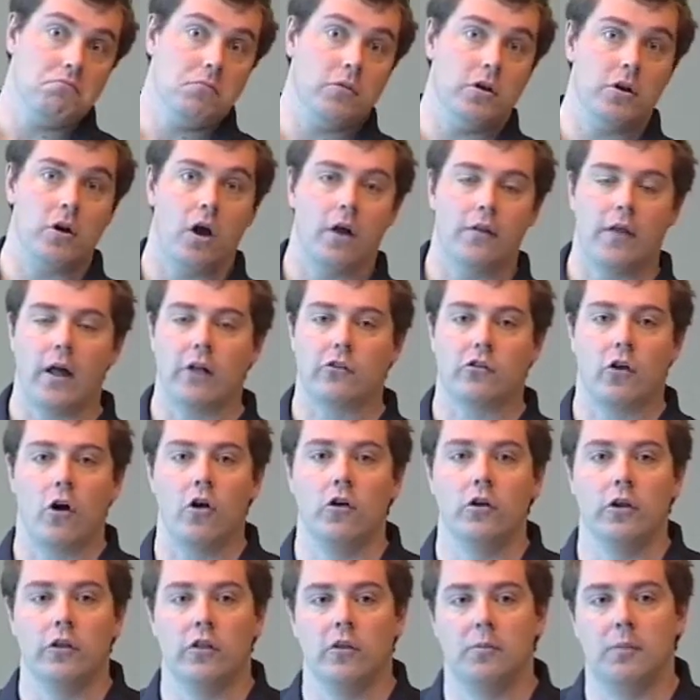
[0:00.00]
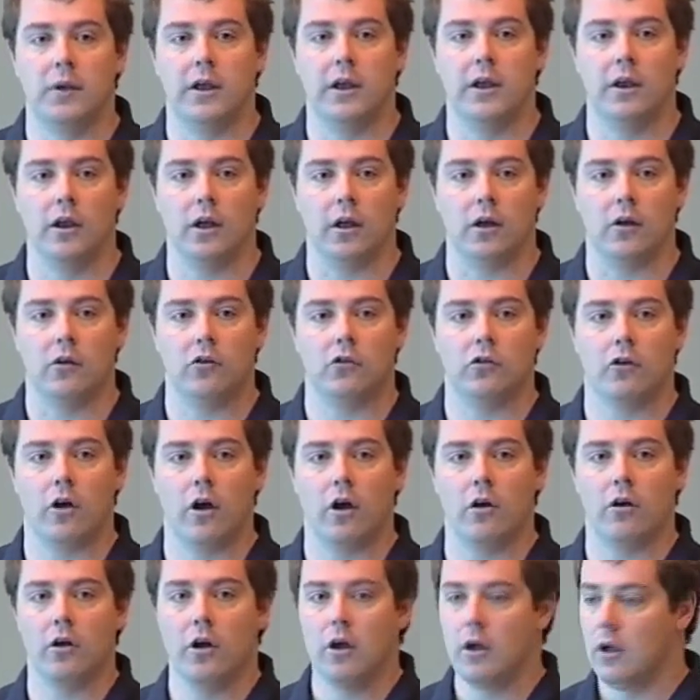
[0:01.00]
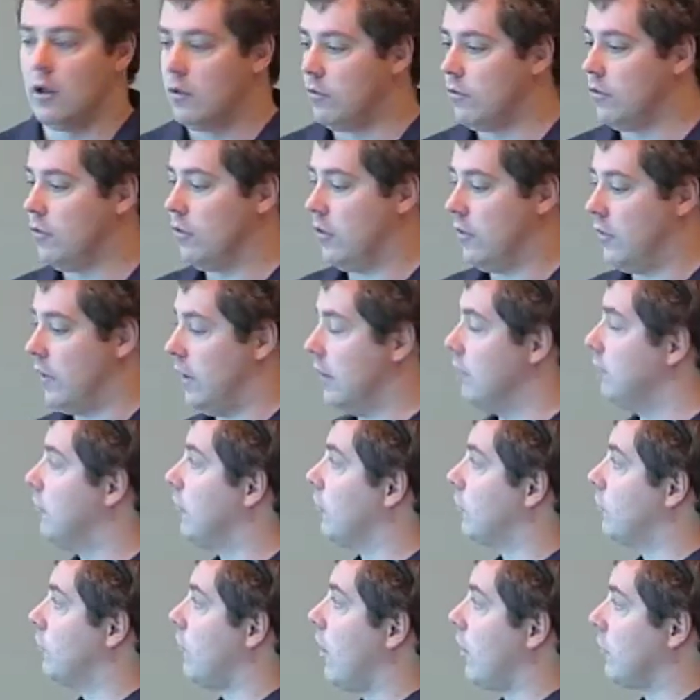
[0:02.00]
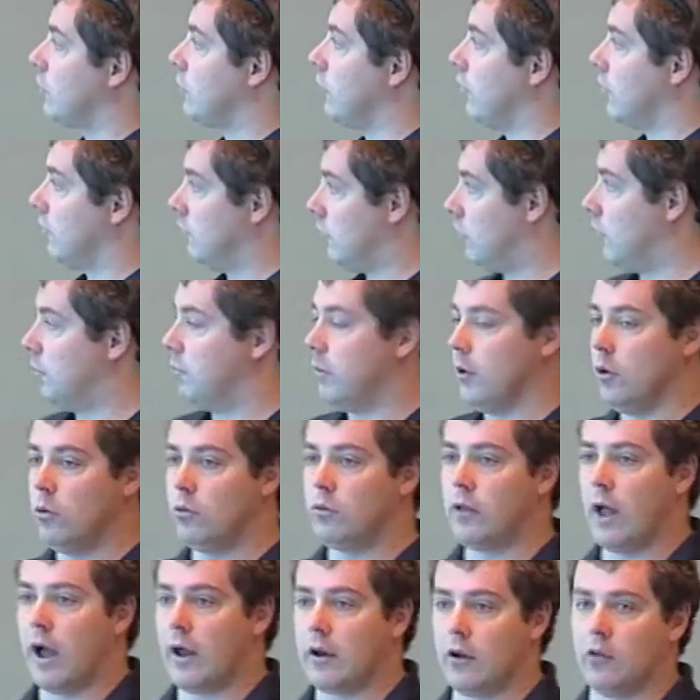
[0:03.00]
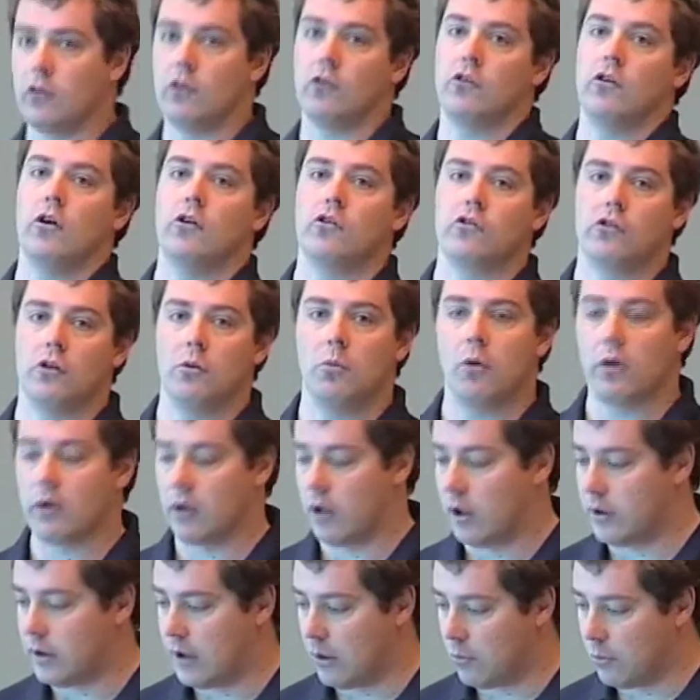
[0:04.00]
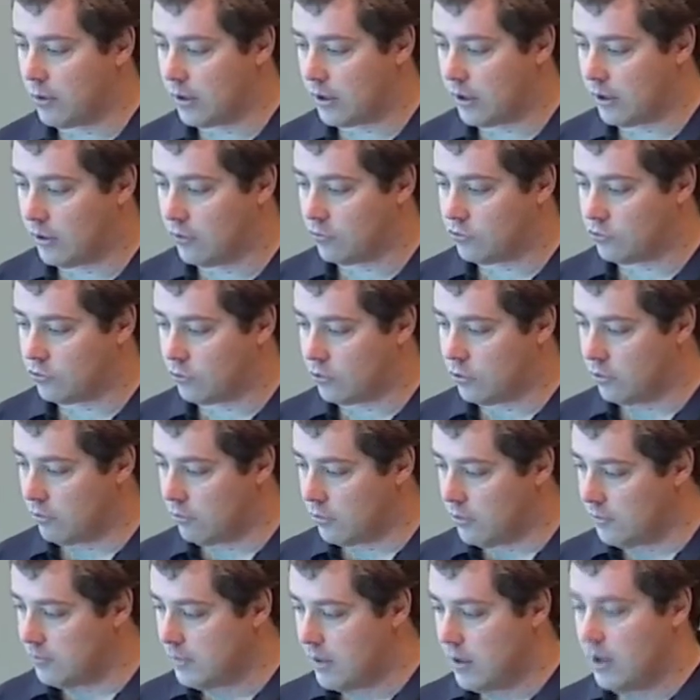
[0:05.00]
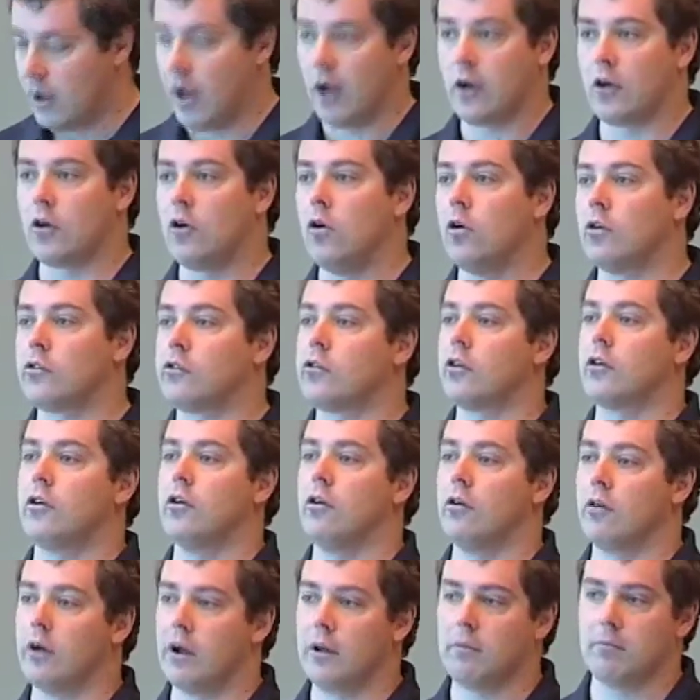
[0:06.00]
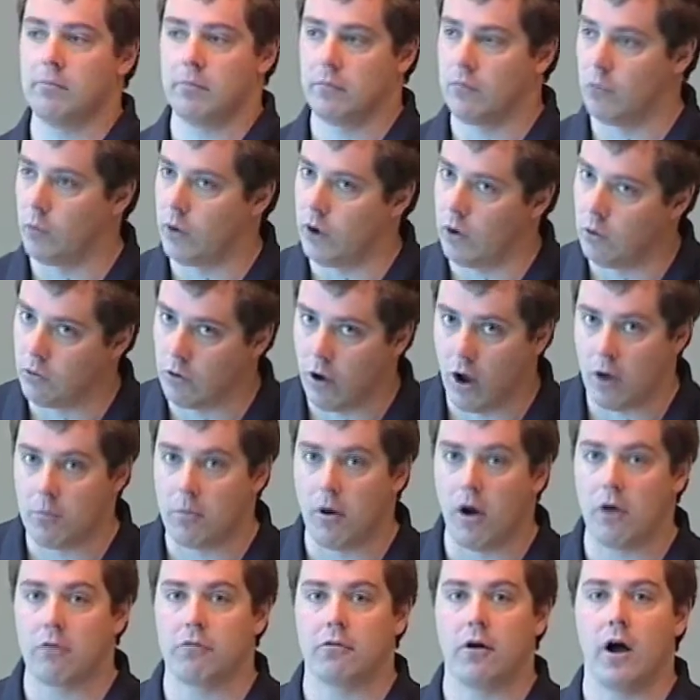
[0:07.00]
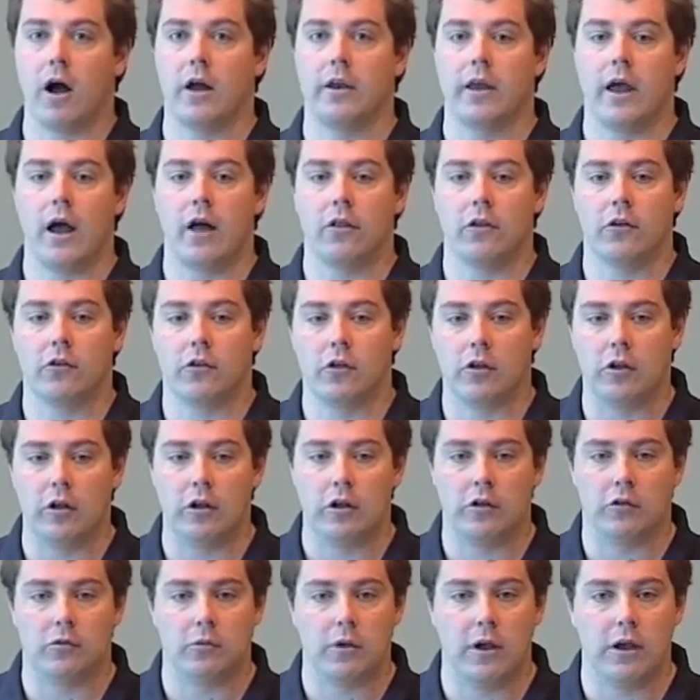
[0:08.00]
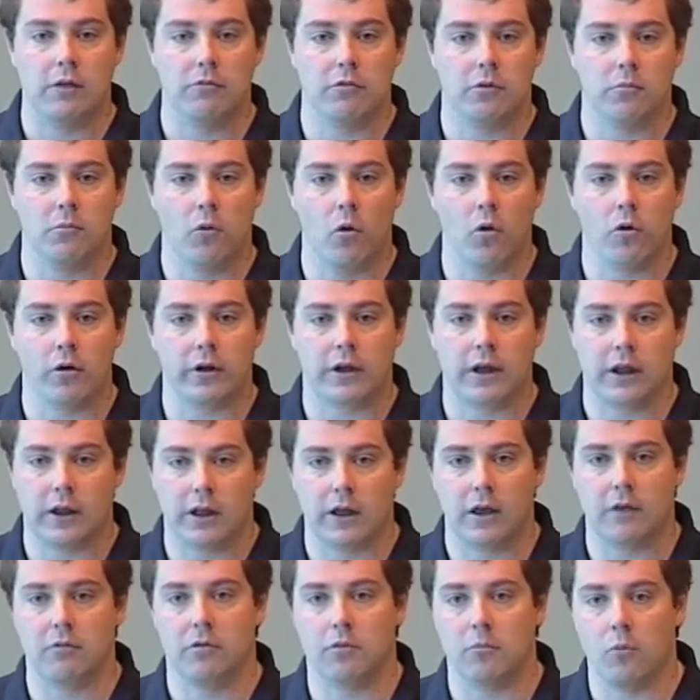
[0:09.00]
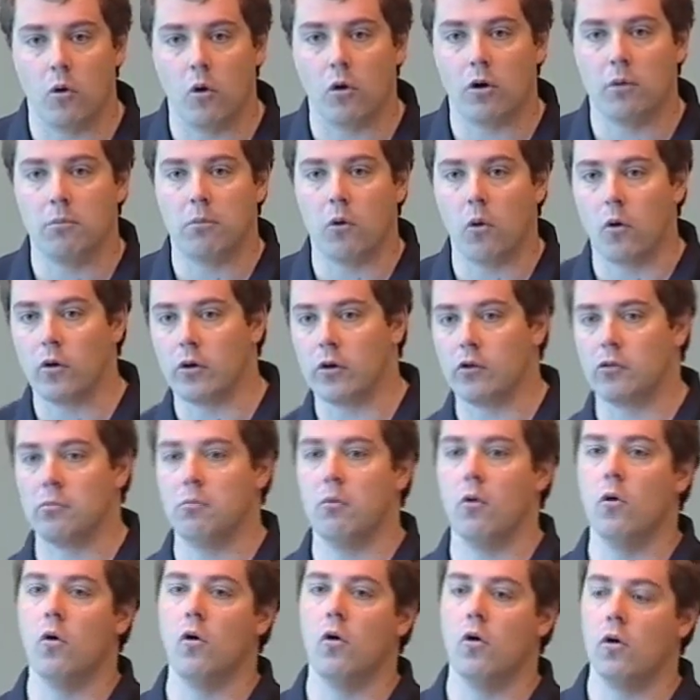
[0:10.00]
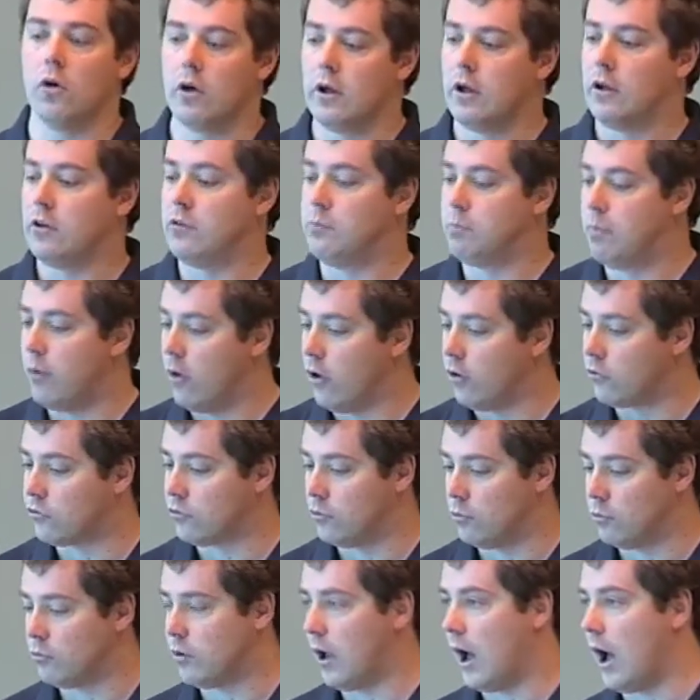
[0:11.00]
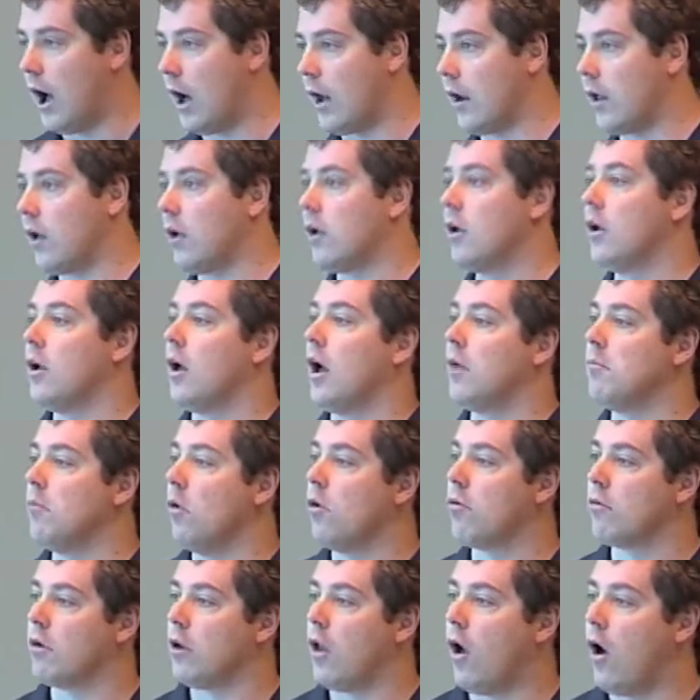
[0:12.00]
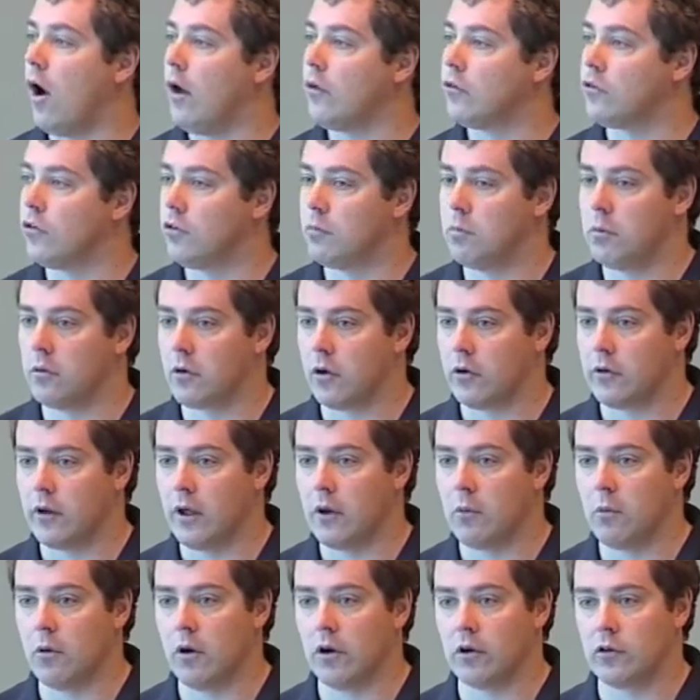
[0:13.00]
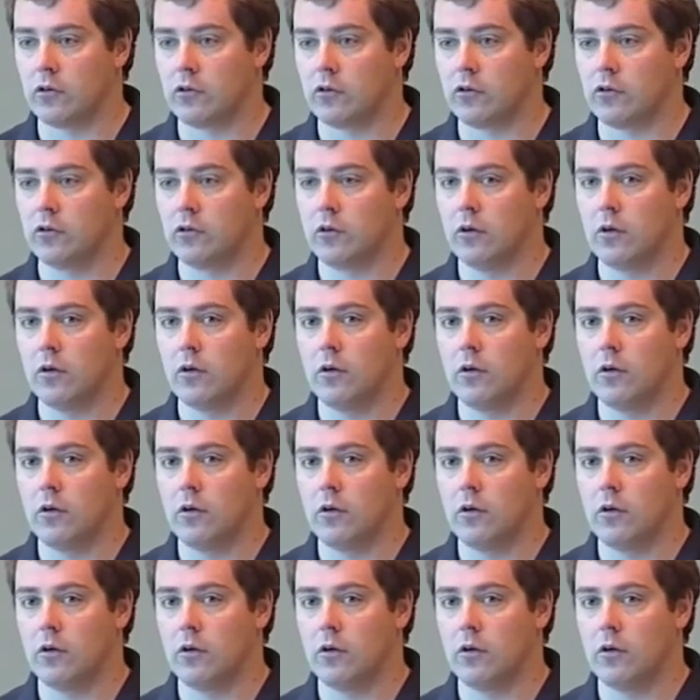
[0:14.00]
You know, that's only the beginning. So the infrastructure to build that is essentially what a networking and security. And of course, security, we all know by far now that it's even more, getting even more important as more personal data and more reliance is put on networks.